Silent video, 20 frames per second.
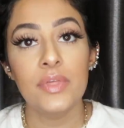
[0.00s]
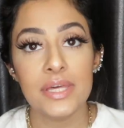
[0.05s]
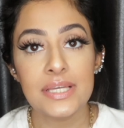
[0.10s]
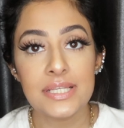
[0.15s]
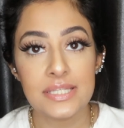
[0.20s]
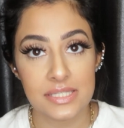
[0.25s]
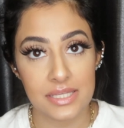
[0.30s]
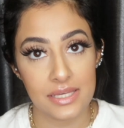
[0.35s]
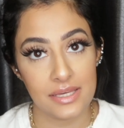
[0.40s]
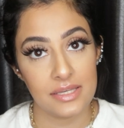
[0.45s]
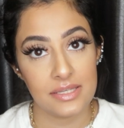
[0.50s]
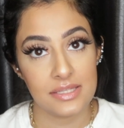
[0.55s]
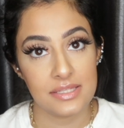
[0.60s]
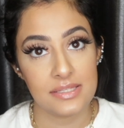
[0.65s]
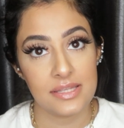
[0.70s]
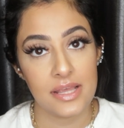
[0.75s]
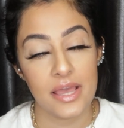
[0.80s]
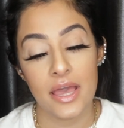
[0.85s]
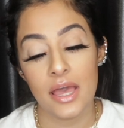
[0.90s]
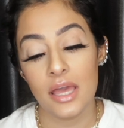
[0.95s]
this is
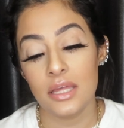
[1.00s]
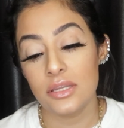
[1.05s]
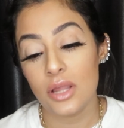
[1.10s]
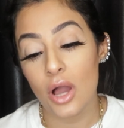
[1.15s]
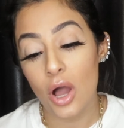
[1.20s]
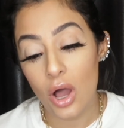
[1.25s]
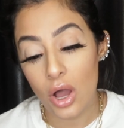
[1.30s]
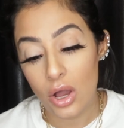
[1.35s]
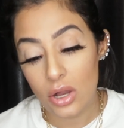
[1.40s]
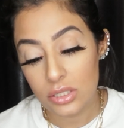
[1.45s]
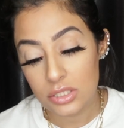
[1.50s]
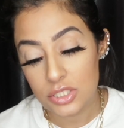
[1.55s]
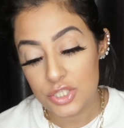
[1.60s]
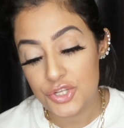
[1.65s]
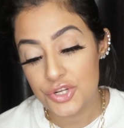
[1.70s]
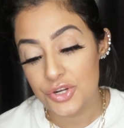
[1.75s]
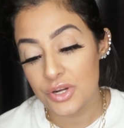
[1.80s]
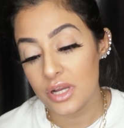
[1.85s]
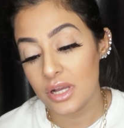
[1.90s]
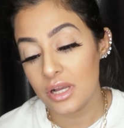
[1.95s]
an
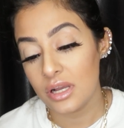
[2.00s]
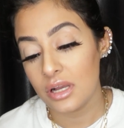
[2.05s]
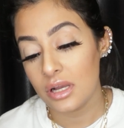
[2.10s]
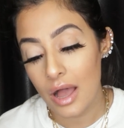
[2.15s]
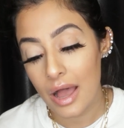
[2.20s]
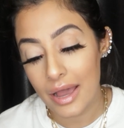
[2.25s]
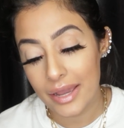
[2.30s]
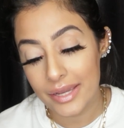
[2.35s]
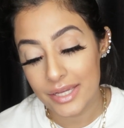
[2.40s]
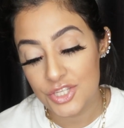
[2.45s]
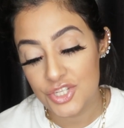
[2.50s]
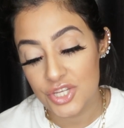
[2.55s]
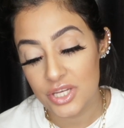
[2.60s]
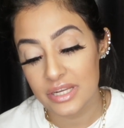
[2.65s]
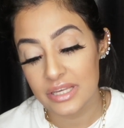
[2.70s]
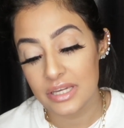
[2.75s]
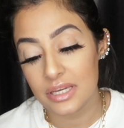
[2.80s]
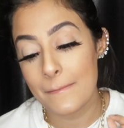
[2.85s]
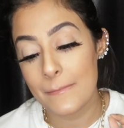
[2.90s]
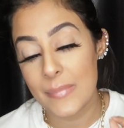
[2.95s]
ultra
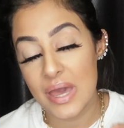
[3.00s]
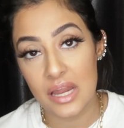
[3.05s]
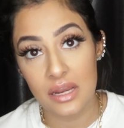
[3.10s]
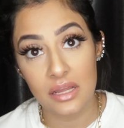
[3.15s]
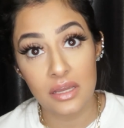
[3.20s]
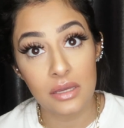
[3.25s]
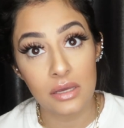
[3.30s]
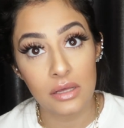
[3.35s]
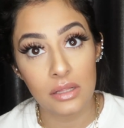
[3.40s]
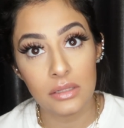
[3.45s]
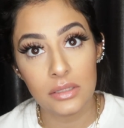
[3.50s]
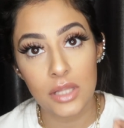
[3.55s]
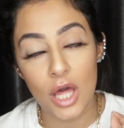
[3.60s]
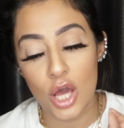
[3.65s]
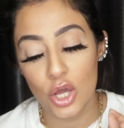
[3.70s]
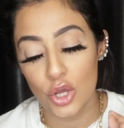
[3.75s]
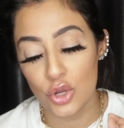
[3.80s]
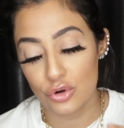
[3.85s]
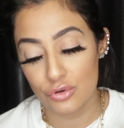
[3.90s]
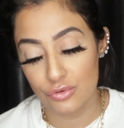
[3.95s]
hygienic medical
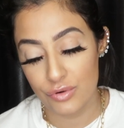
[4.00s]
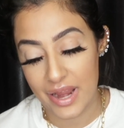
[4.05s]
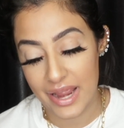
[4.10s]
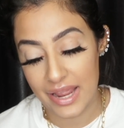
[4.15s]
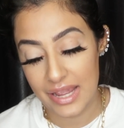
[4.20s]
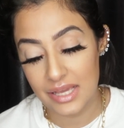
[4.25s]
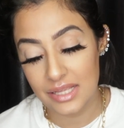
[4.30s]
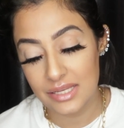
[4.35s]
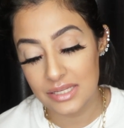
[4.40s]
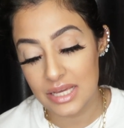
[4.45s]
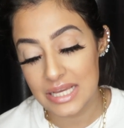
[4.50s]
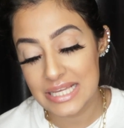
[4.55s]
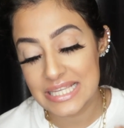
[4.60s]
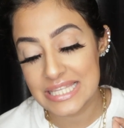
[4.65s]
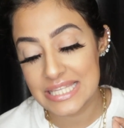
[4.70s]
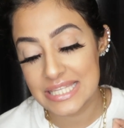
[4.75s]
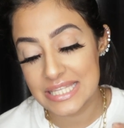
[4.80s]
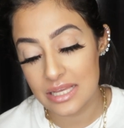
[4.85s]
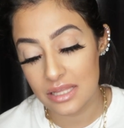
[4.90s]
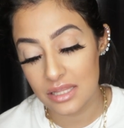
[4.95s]
grade
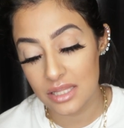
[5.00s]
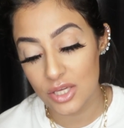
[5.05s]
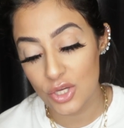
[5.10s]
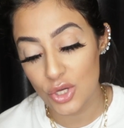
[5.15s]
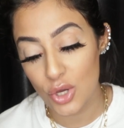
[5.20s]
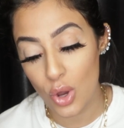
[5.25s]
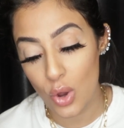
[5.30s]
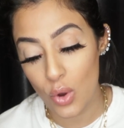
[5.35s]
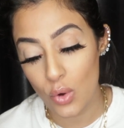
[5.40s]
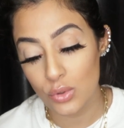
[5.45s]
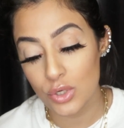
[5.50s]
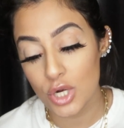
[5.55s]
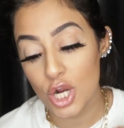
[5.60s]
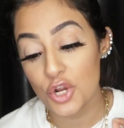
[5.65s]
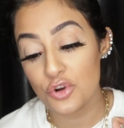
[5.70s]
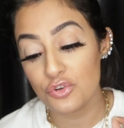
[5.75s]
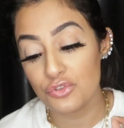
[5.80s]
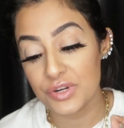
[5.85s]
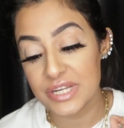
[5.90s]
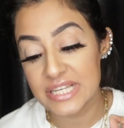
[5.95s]
silicone,
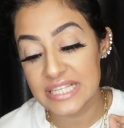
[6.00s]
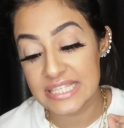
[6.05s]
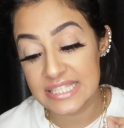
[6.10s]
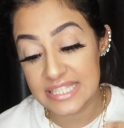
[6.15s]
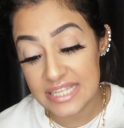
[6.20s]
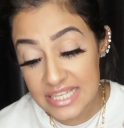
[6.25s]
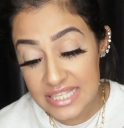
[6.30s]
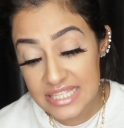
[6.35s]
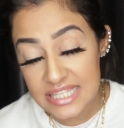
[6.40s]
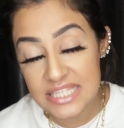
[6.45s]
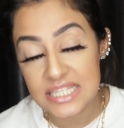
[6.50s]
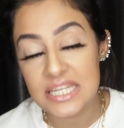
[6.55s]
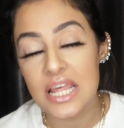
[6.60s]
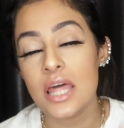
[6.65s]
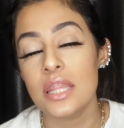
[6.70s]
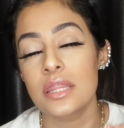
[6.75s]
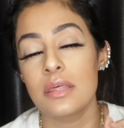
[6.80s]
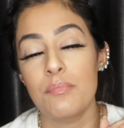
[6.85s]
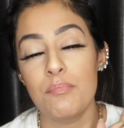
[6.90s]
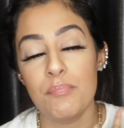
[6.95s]
resist
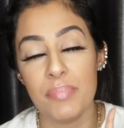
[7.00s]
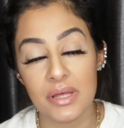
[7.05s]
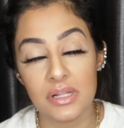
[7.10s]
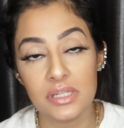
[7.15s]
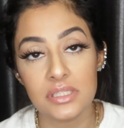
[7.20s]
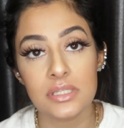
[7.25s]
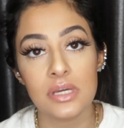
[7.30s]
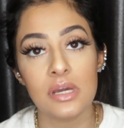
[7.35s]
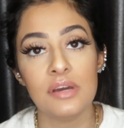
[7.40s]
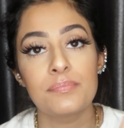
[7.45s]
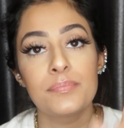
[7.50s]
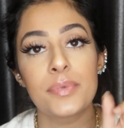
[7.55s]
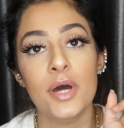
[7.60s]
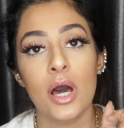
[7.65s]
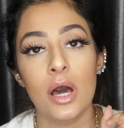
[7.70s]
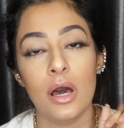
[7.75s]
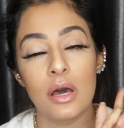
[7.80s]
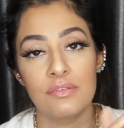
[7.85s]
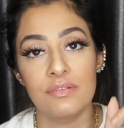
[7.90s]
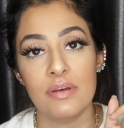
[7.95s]
the buildup
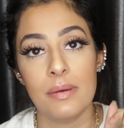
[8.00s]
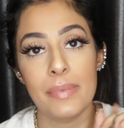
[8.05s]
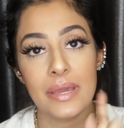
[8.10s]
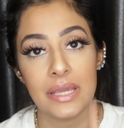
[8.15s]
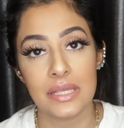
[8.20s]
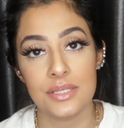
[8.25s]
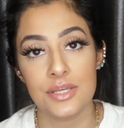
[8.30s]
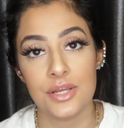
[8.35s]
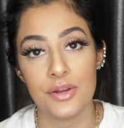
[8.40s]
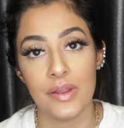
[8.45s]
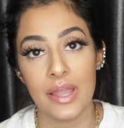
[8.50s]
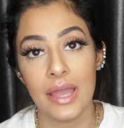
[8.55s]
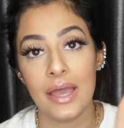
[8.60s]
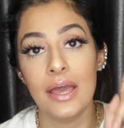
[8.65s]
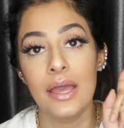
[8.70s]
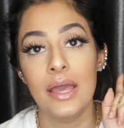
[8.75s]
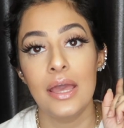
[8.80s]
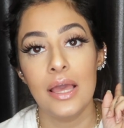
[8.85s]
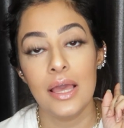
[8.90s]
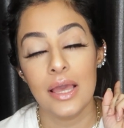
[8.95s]
of bacteria.
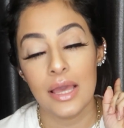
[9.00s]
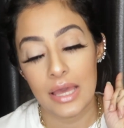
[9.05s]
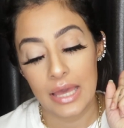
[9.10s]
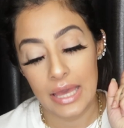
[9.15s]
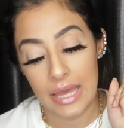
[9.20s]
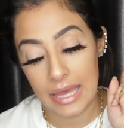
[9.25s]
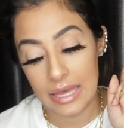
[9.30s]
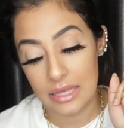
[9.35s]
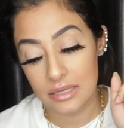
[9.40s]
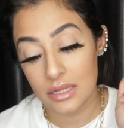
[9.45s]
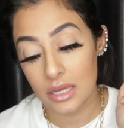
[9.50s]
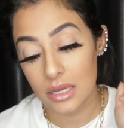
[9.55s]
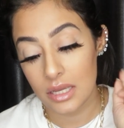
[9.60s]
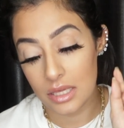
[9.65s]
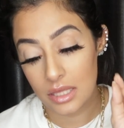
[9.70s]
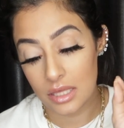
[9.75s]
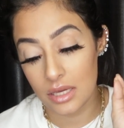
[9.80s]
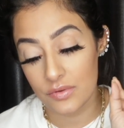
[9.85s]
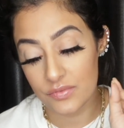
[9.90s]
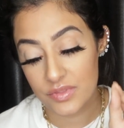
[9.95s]
And
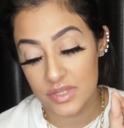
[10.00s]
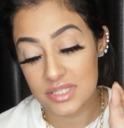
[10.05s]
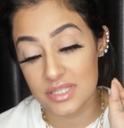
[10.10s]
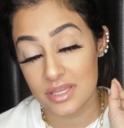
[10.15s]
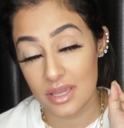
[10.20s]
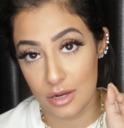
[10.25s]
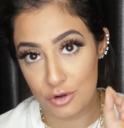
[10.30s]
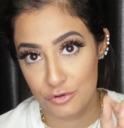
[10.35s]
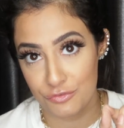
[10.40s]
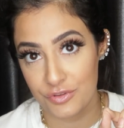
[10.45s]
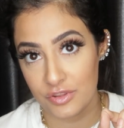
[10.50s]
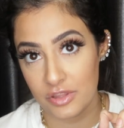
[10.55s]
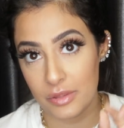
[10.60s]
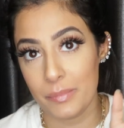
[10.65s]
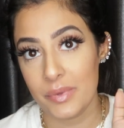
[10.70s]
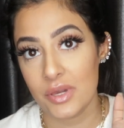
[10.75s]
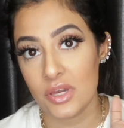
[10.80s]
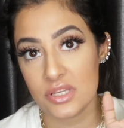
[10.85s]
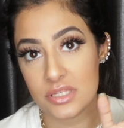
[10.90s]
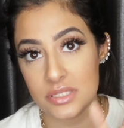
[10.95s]
hear this carefully,
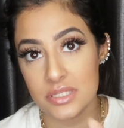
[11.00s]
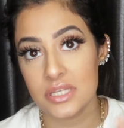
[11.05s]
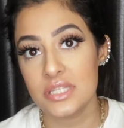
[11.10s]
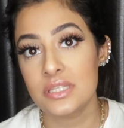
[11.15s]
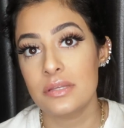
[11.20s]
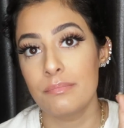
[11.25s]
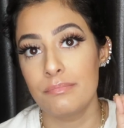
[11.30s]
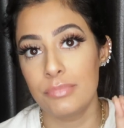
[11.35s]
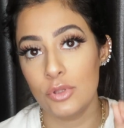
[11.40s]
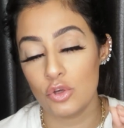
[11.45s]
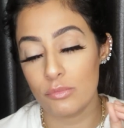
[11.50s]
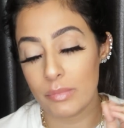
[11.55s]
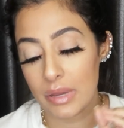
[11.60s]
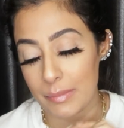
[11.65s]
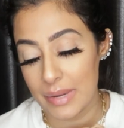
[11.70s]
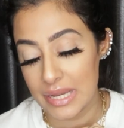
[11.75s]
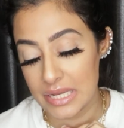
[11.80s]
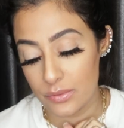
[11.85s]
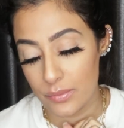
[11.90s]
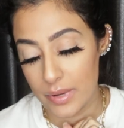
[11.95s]
because this blew my mind